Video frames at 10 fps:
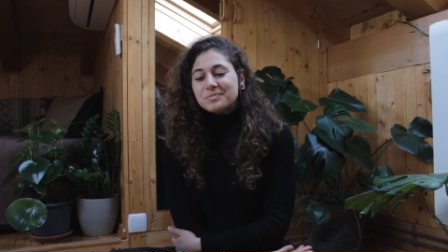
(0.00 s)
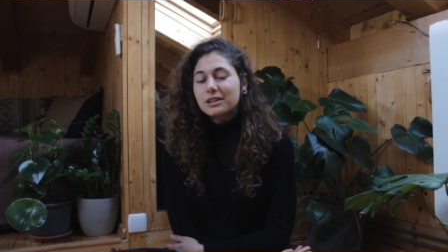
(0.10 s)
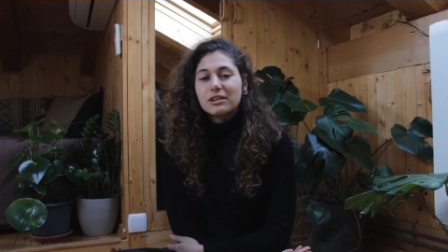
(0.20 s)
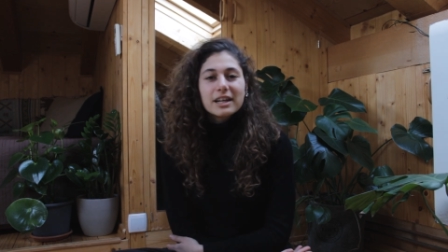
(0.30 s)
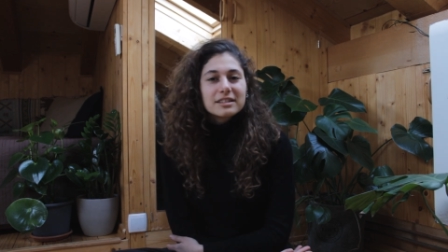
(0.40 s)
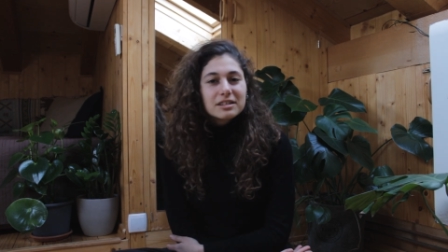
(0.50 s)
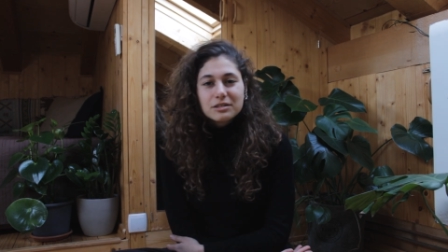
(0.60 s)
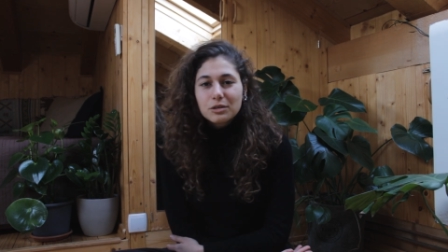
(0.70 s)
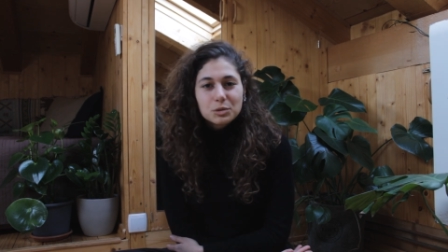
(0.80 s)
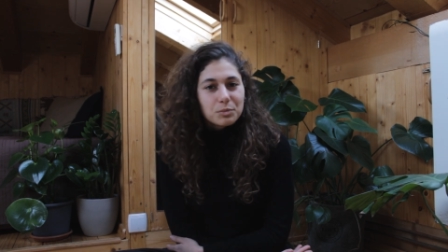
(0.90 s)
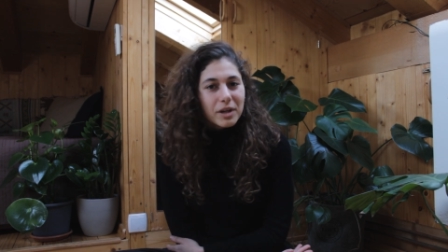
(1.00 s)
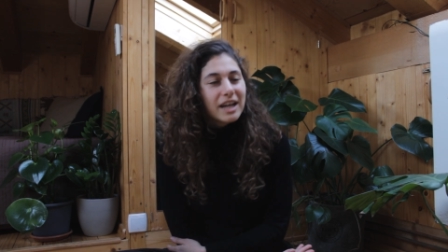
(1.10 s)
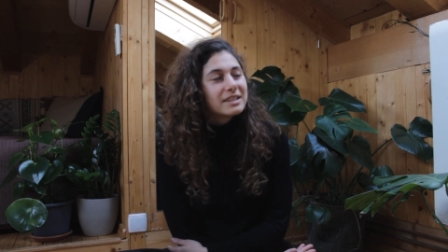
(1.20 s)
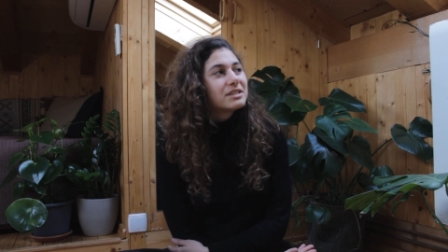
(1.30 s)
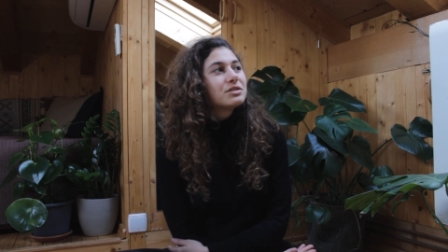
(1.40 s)
Collecting those
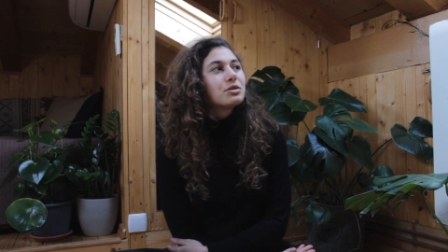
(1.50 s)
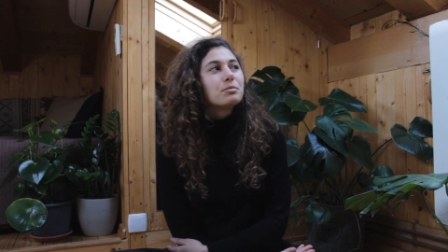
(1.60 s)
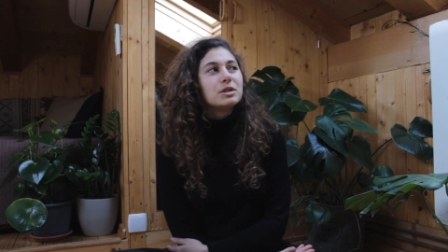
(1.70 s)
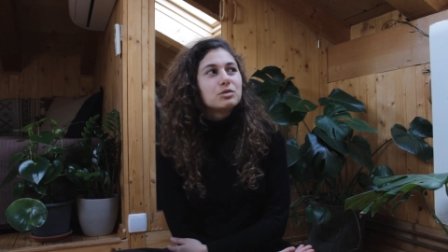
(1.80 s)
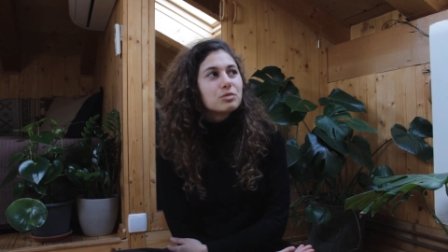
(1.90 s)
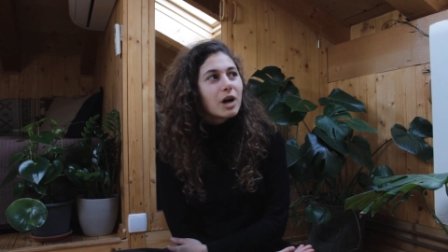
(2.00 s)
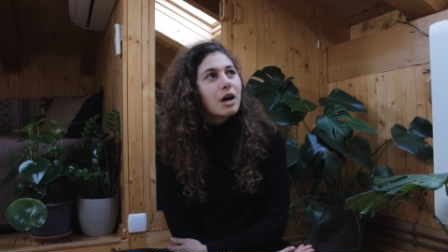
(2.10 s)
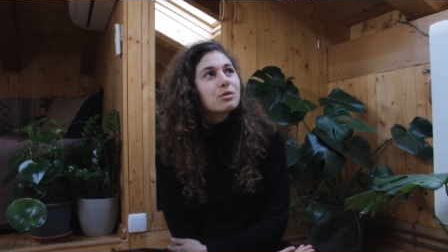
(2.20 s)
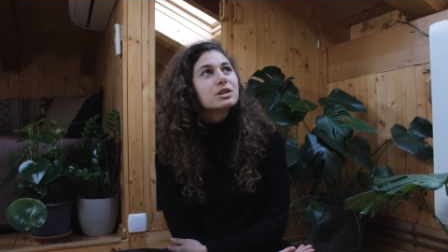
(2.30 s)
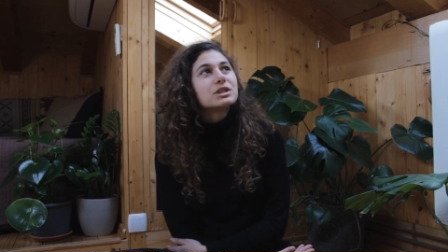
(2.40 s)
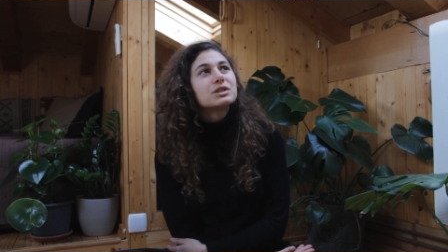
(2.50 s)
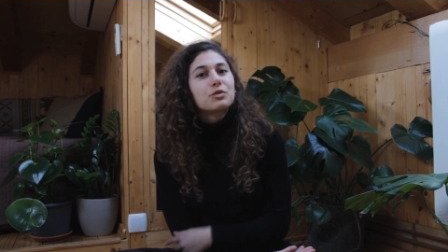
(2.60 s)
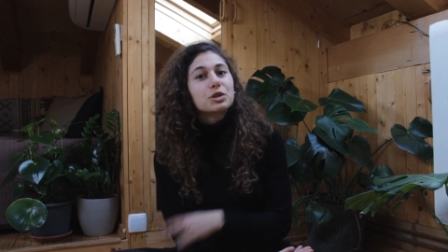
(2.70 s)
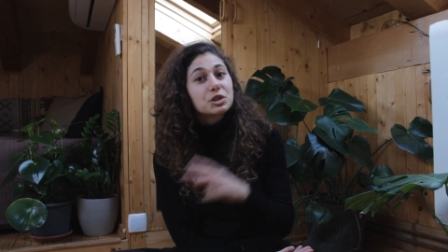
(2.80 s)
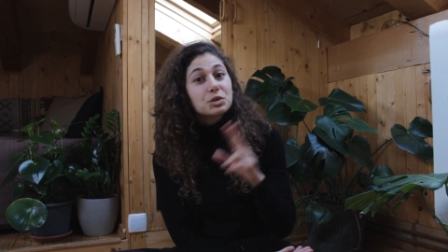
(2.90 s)
plants took me two hours.
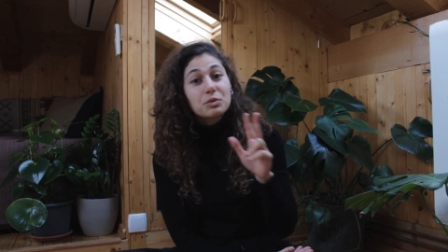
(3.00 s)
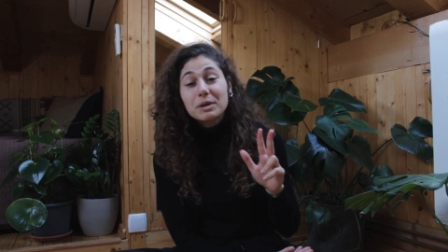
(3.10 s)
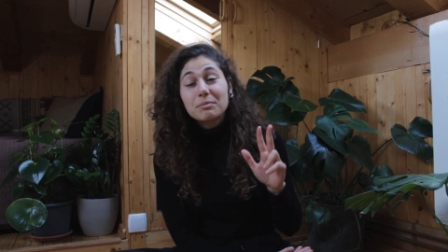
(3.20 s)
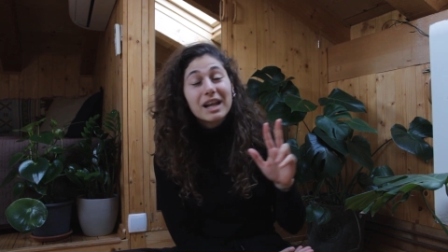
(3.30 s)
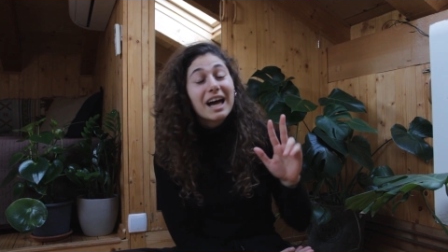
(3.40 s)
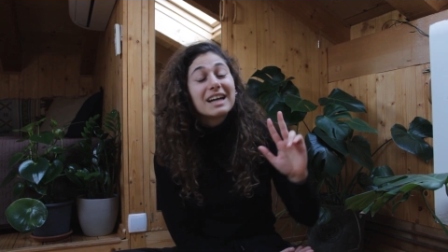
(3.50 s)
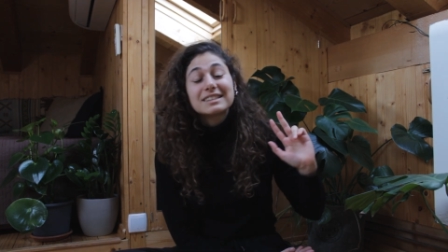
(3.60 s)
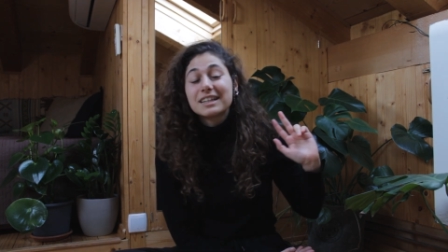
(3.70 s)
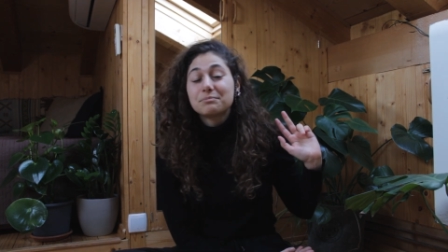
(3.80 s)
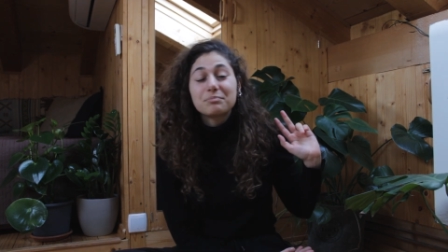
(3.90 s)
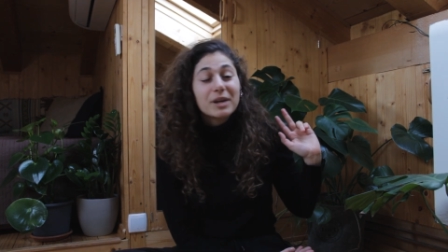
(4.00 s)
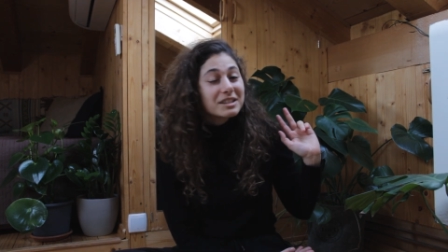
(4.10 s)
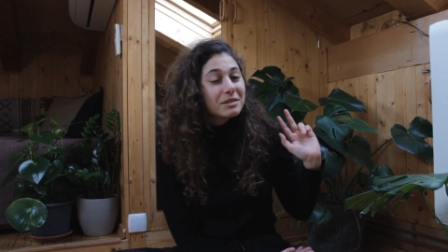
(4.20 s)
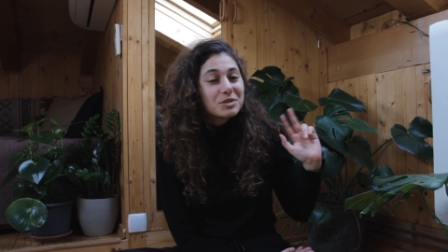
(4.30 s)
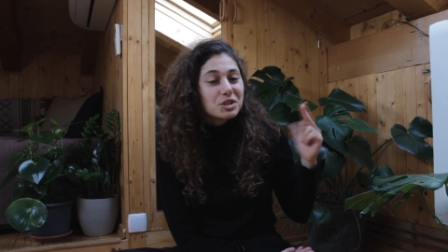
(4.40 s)
For three plants, I
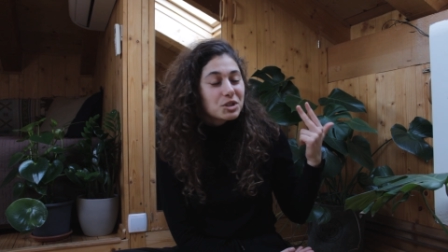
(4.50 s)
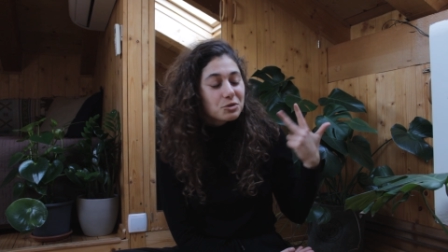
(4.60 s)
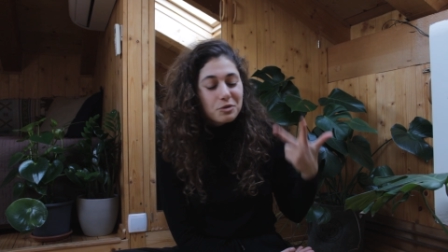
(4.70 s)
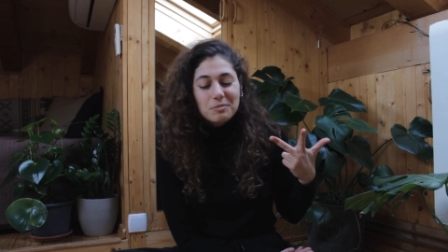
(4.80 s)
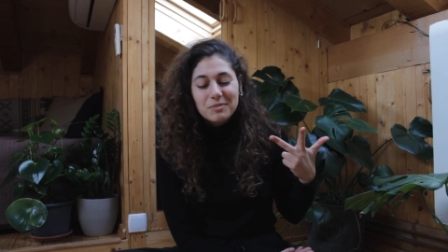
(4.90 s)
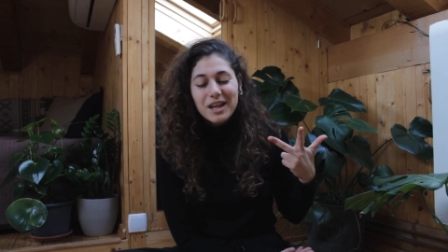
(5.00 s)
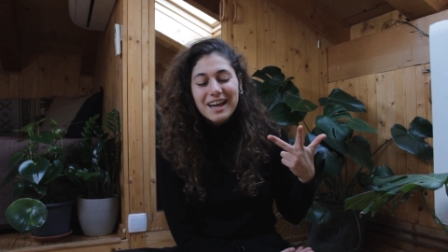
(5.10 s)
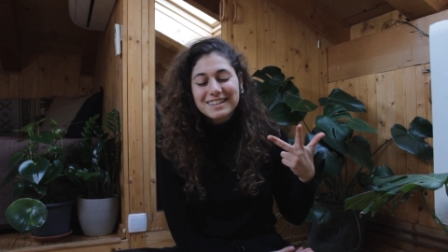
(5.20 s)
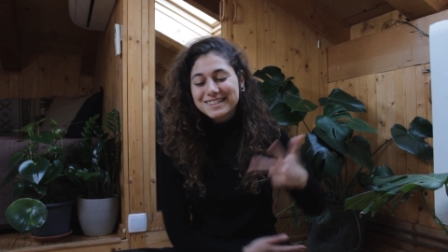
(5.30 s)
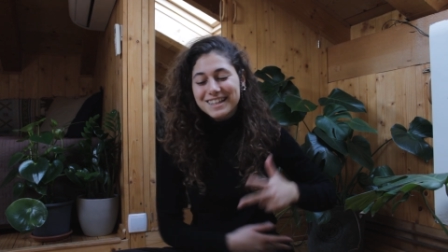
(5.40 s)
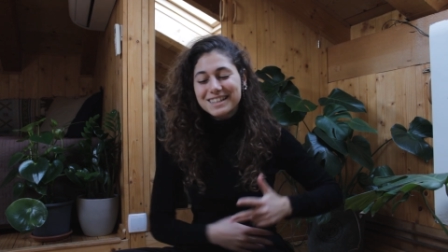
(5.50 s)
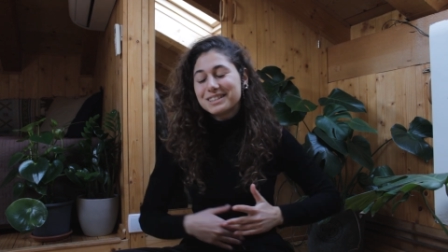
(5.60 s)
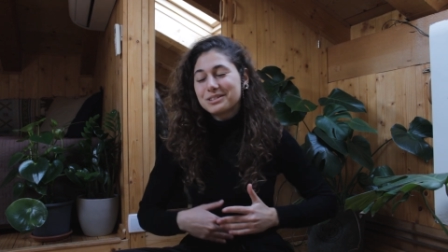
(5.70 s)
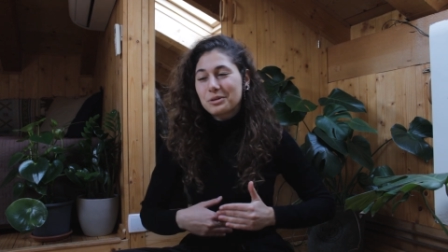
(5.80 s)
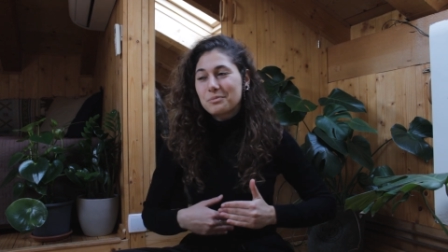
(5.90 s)
picked up just three plants and
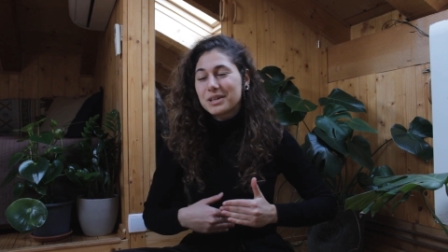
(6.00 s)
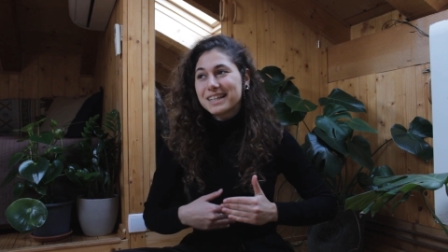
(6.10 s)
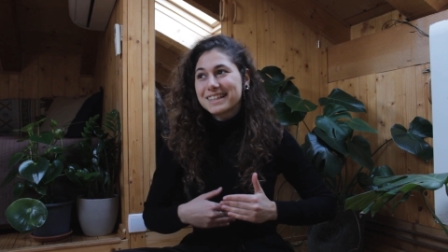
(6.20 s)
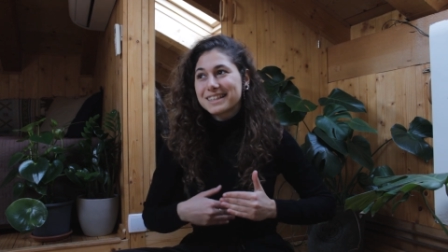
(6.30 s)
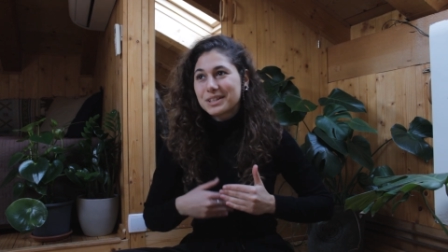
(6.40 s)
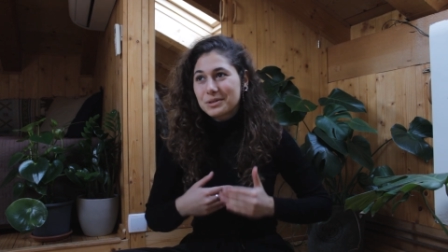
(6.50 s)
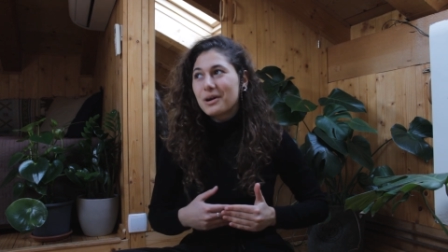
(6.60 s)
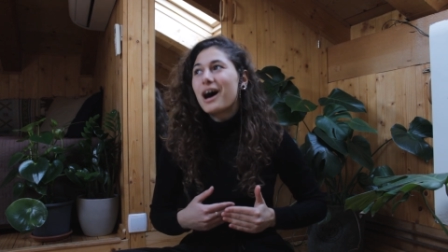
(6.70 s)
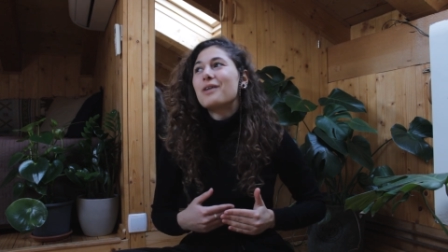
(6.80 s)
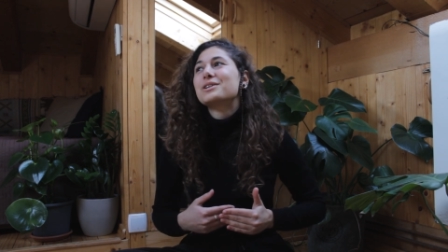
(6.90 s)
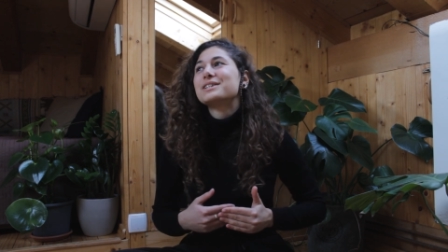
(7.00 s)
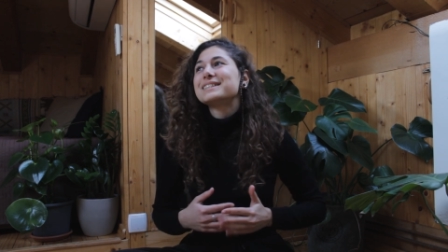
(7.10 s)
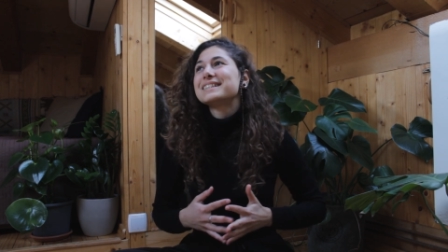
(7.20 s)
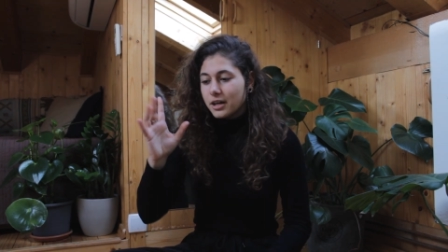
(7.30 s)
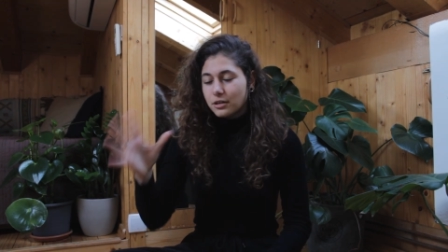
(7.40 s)
it took me two
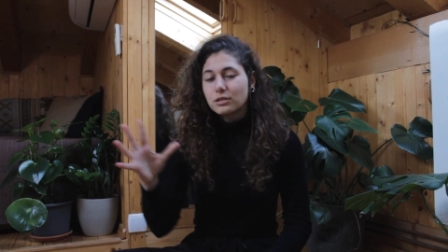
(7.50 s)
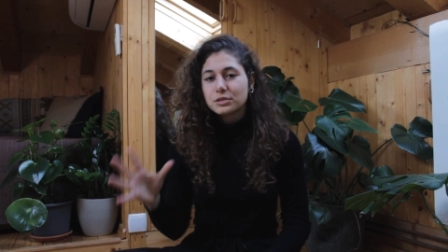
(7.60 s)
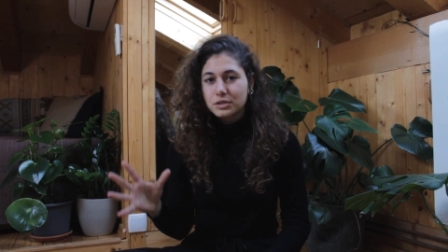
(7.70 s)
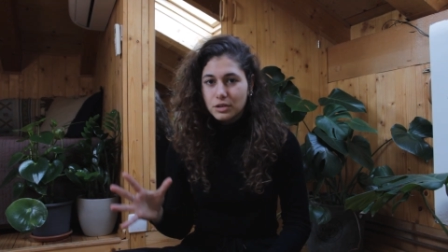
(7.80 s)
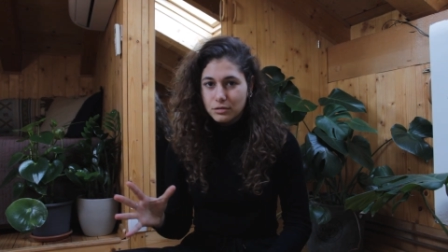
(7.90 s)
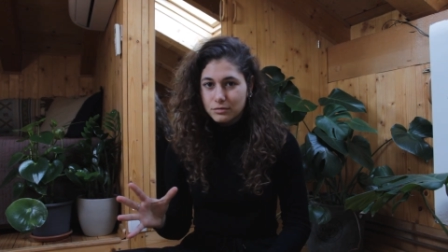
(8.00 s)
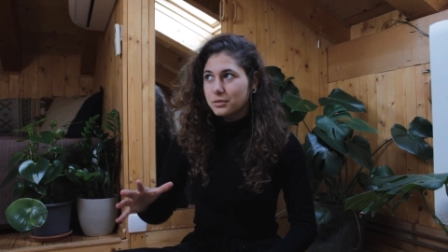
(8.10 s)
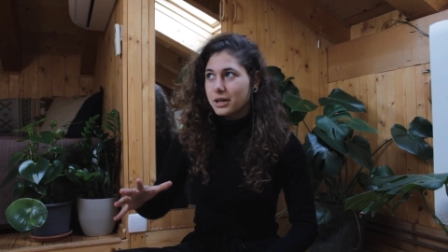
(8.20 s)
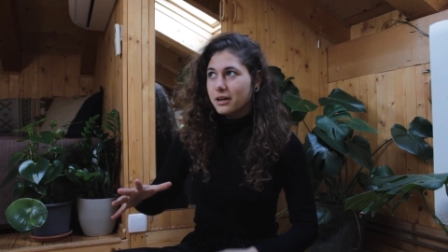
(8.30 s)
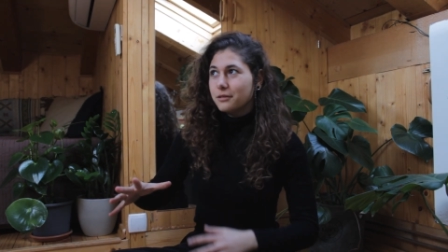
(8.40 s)
hours. And also, when